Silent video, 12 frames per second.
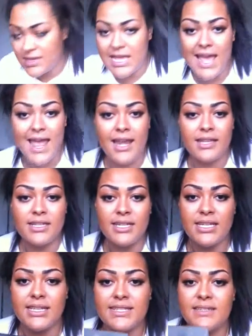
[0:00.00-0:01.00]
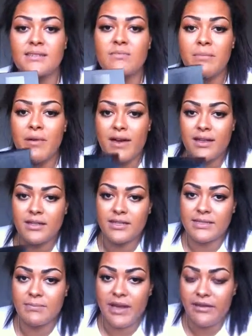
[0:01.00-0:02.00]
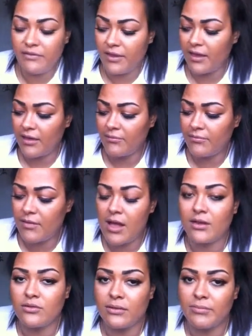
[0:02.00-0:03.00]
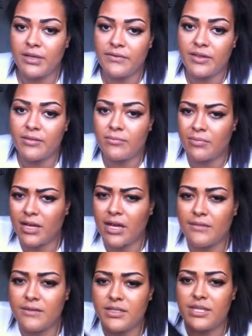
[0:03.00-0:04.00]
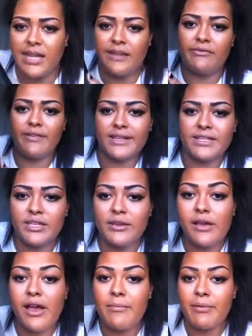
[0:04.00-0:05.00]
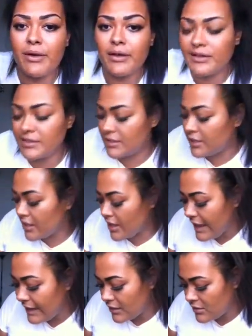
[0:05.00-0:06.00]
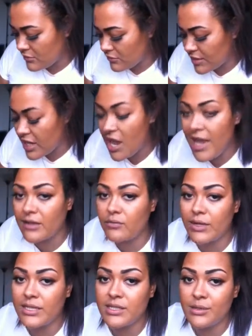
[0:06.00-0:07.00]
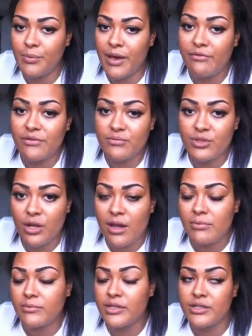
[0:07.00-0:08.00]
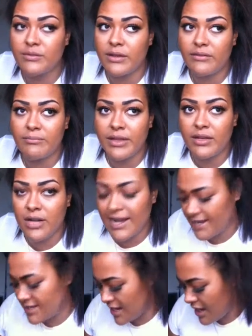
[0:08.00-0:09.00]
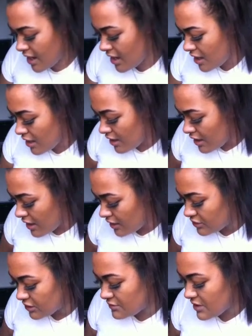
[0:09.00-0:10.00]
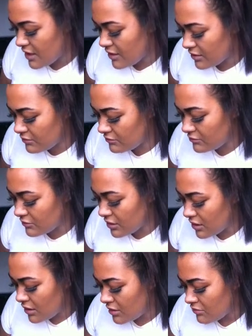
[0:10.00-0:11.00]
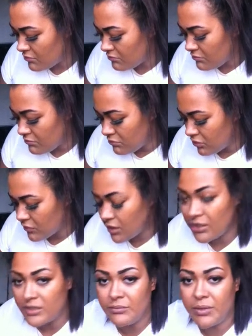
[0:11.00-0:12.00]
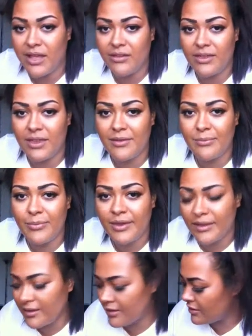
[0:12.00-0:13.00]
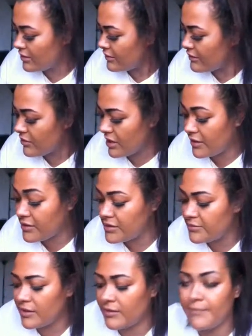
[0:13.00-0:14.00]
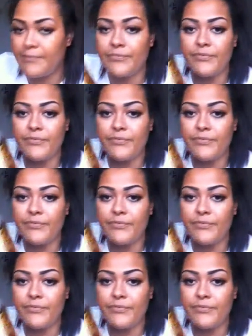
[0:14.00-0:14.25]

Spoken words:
Then, this is my partner's perfume. I call it perfume, but aftershave. It's Hugo Boss. And we, like, went to the perfume shop and we just went a bit crazy. And just, like, bought loads of perfume. Not loads, but...